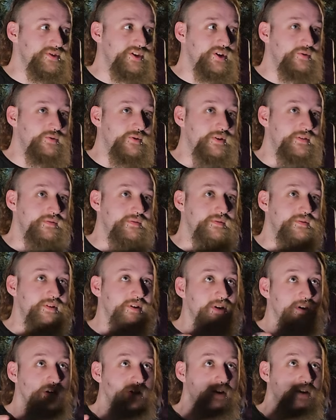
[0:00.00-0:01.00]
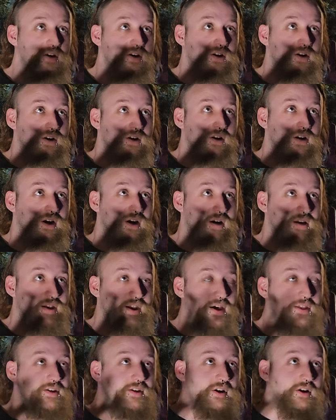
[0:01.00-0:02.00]
someone,
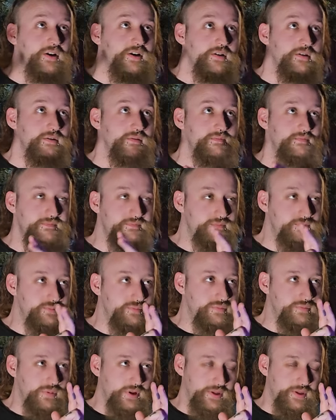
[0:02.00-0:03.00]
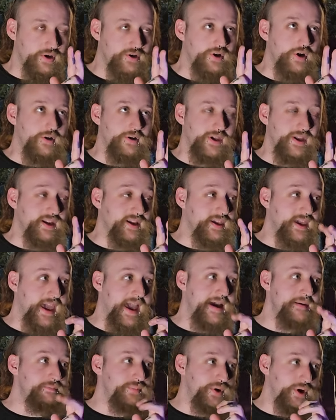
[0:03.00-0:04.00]
another, they're calling it a
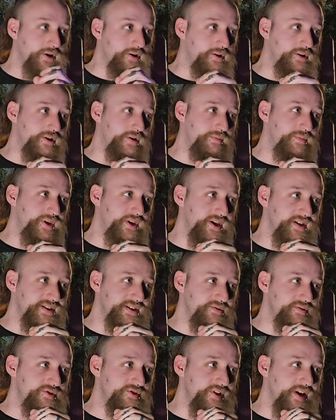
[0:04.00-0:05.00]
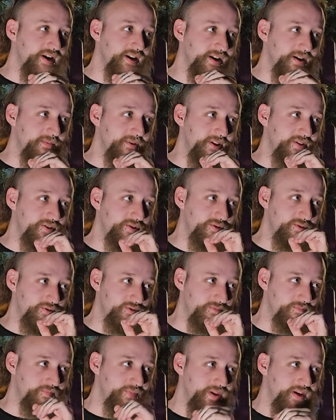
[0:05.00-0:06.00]
cat burglar because he was trying to come in
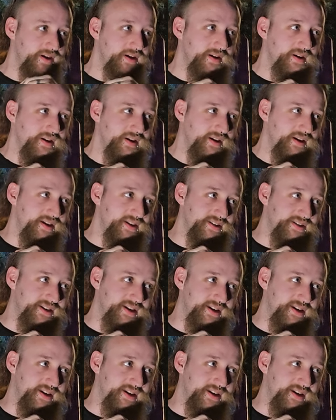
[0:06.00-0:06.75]
through his